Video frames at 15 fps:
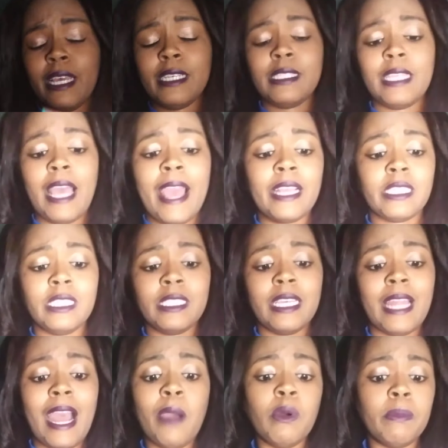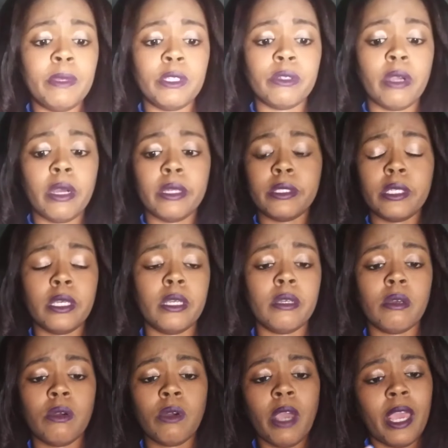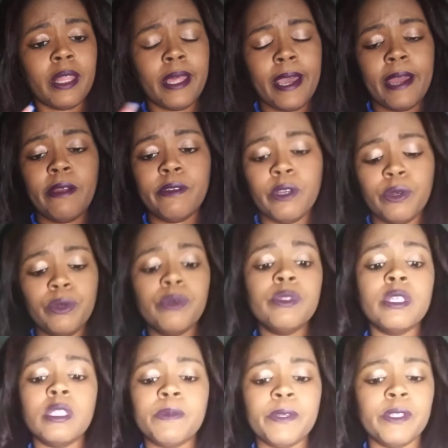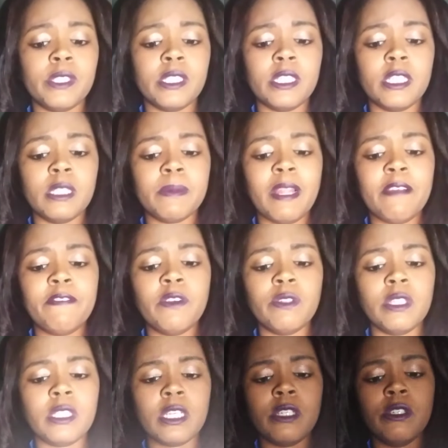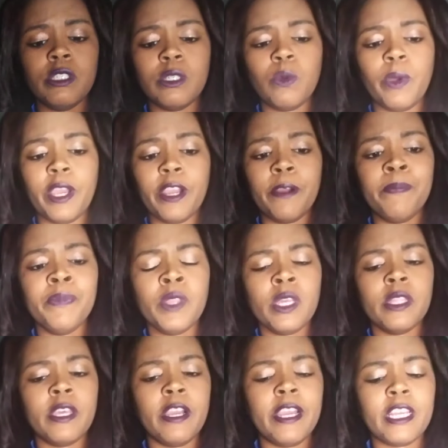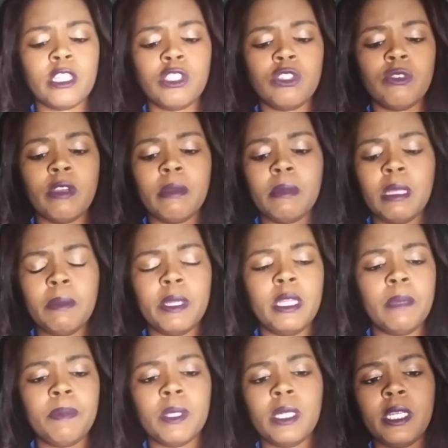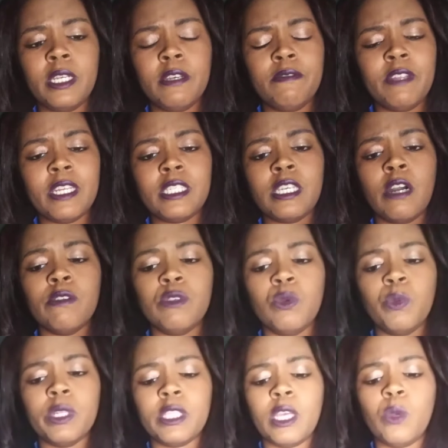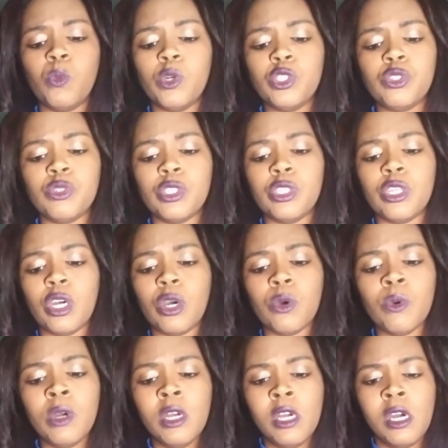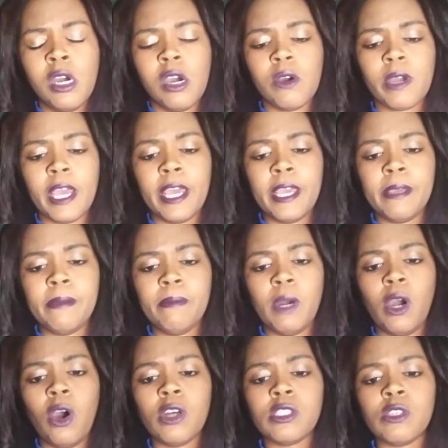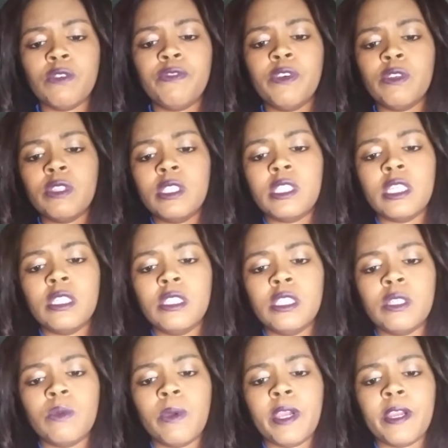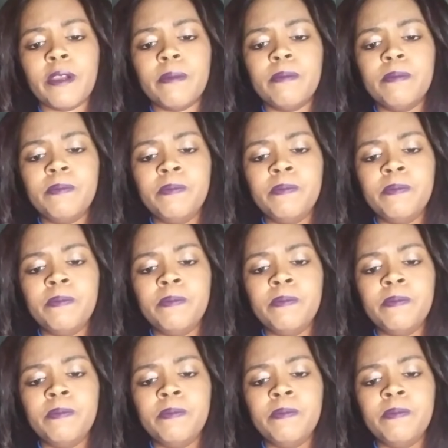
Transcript: That's the action that I would be trying to take, okay? Like, I don't know who this person is, but I feel this energy where they're extremely manipulative. They tell you what they want you to know, okay? I also feel this energy where